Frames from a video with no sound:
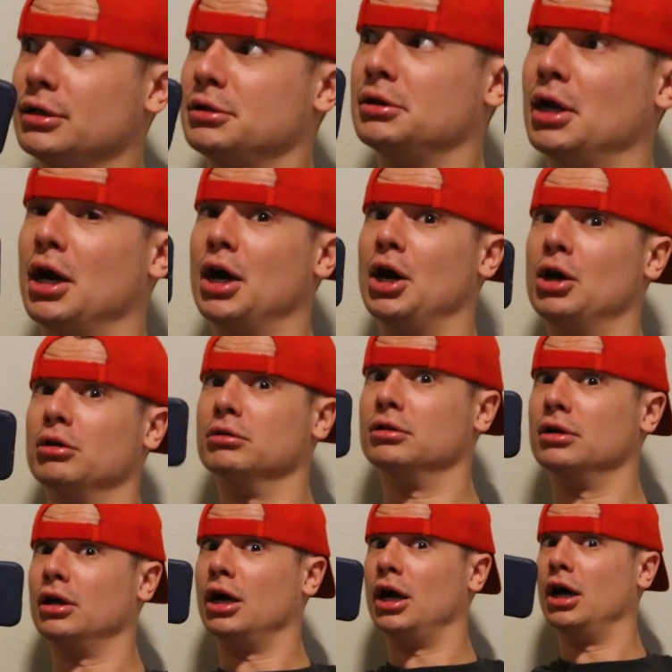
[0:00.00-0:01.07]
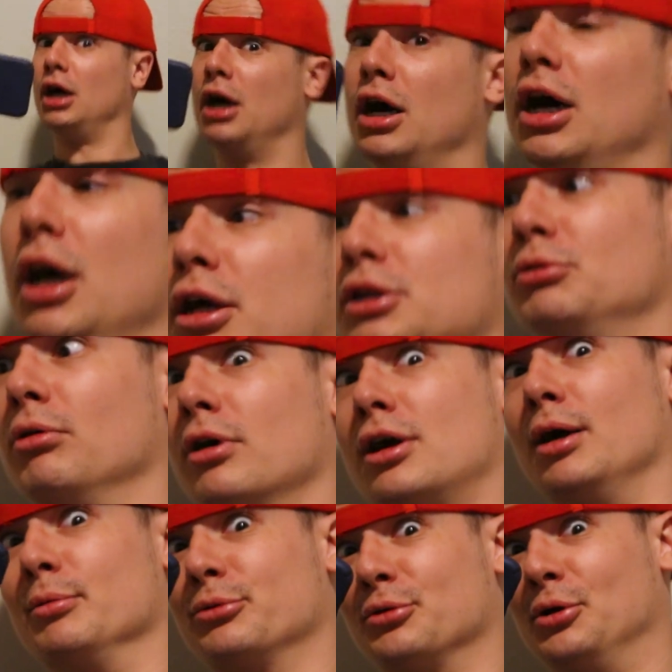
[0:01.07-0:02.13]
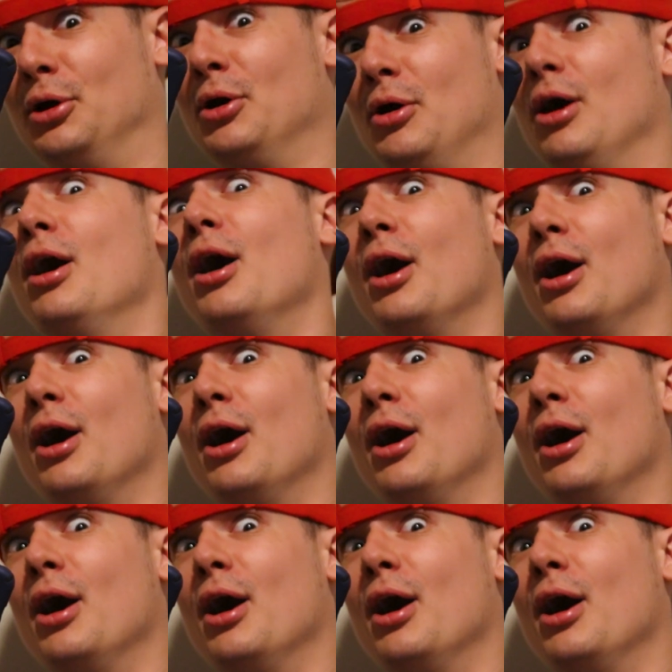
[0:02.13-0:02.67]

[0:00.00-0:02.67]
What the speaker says: Yo, you wanna come through?